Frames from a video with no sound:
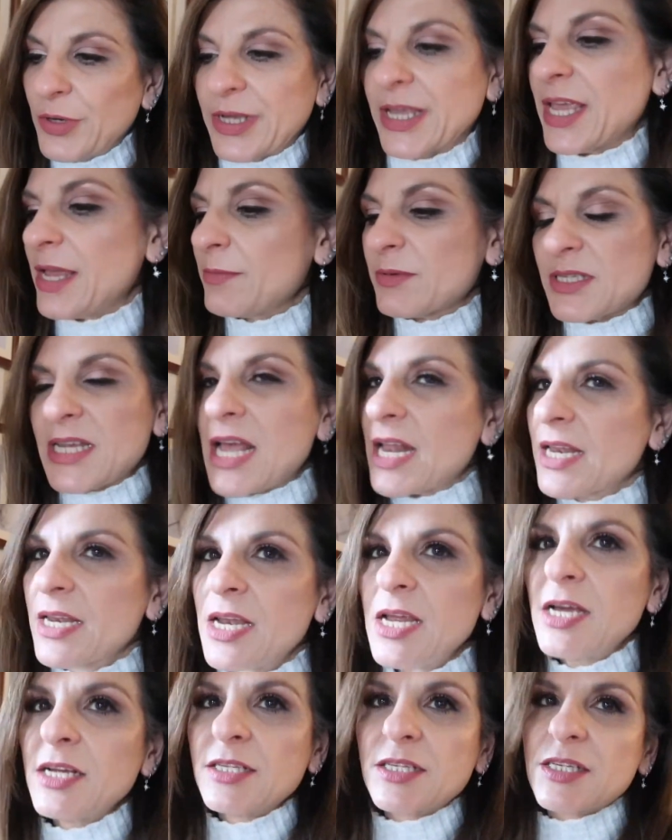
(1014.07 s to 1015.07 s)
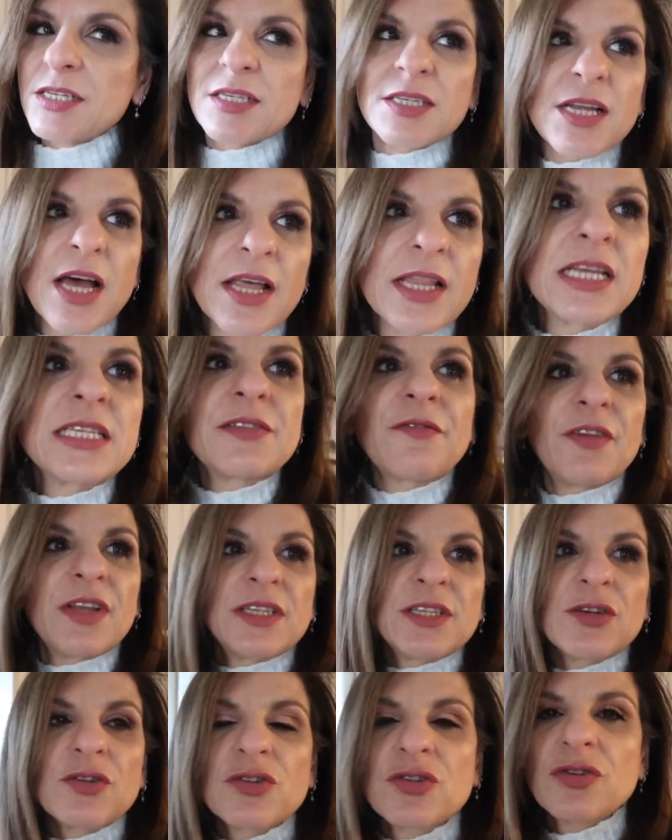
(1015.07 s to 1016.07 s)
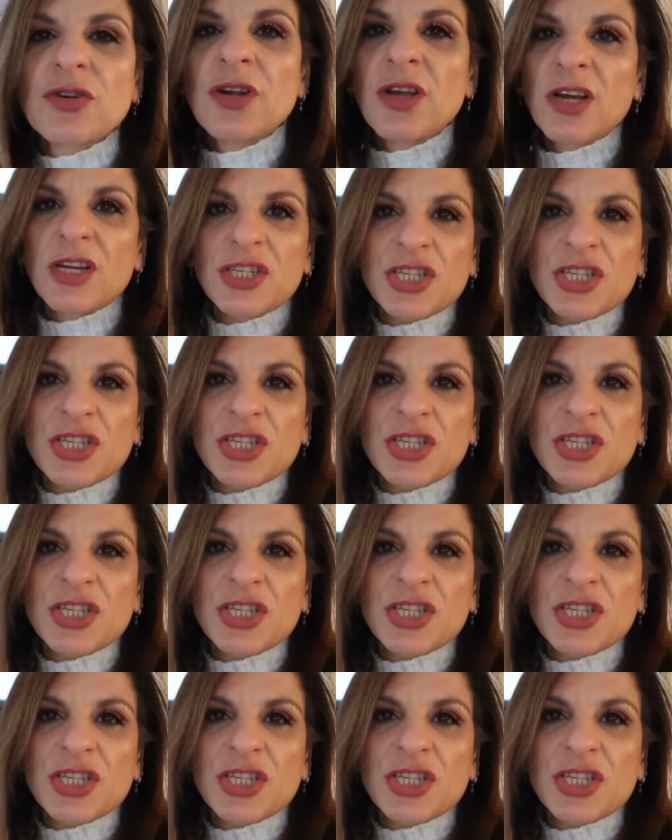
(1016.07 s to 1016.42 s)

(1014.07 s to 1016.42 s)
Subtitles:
I keep telling her to start these videos on her